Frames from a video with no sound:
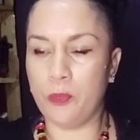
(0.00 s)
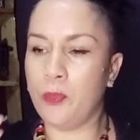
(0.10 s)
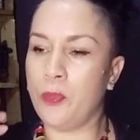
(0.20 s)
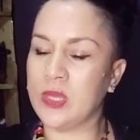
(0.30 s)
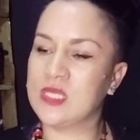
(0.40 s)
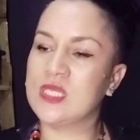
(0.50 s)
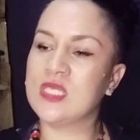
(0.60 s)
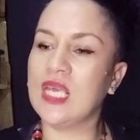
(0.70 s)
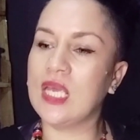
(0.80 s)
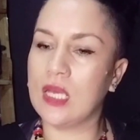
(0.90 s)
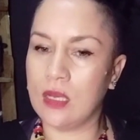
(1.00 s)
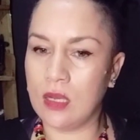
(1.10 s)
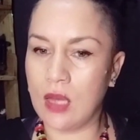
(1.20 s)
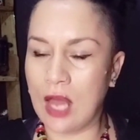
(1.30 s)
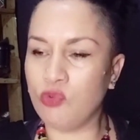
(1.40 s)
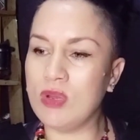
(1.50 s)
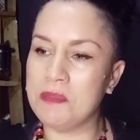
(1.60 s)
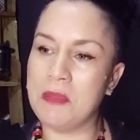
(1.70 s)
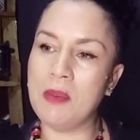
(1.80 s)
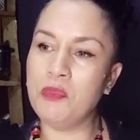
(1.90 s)
but seeing and
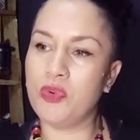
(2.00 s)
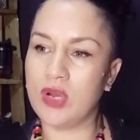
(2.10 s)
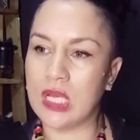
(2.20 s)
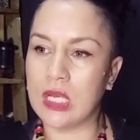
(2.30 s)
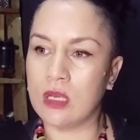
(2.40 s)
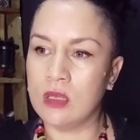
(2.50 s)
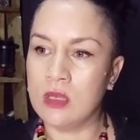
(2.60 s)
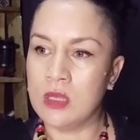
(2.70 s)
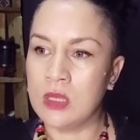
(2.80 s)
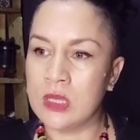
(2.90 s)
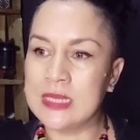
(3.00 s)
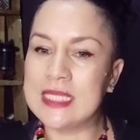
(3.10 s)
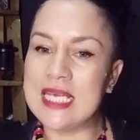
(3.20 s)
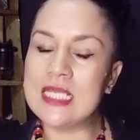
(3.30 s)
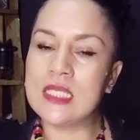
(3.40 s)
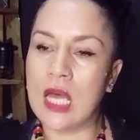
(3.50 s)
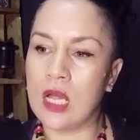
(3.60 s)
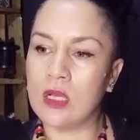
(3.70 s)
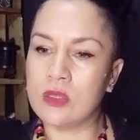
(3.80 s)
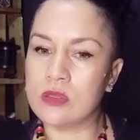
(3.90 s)
remembering
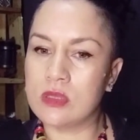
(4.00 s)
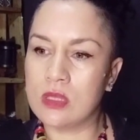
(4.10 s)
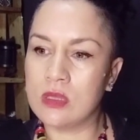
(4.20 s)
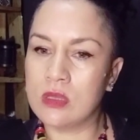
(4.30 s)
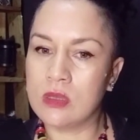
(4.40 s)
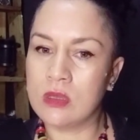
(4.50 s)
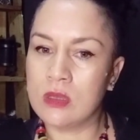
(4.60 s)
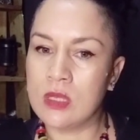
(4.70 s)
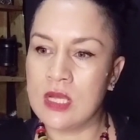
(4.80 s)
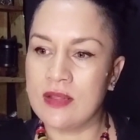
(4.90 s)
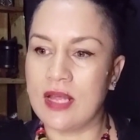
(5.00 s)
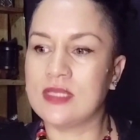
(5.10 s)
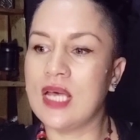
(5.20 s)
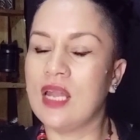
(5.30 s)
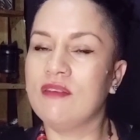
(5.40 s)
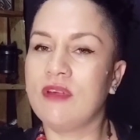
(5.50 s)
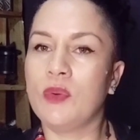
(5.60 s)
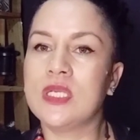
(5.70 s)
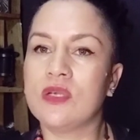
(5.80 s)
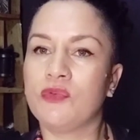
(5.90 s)
details that tell a
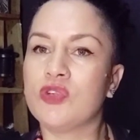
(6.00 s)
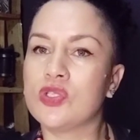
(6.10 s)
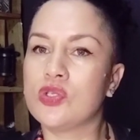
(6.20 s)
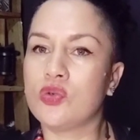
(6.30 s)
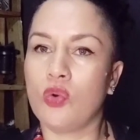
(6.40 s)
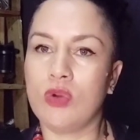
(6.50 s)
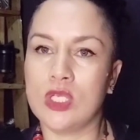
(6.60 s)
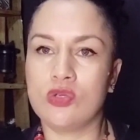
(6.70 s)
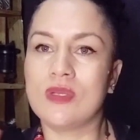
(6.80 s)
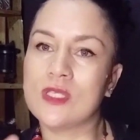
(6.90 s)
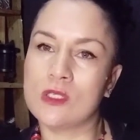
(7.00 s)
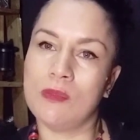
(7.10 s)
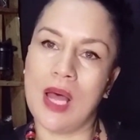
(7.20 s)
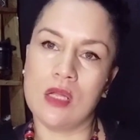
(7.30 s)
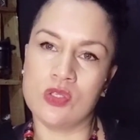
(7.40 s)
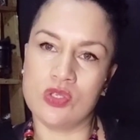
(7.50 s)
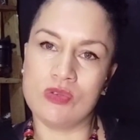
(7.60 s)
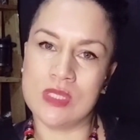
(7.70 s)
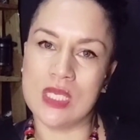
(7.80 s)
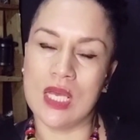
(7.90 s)
very different story to the smiles you
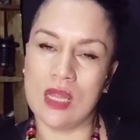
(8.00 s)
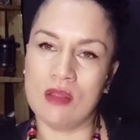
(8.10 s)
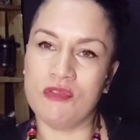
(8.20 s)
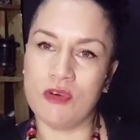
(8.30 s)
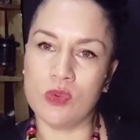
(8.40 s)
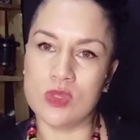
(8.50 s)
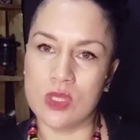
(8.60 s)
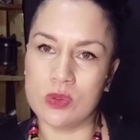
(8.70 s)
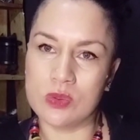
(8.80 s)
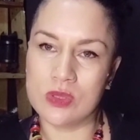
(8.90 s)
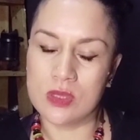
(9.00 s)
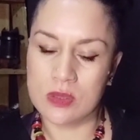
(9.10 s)
see in the photos.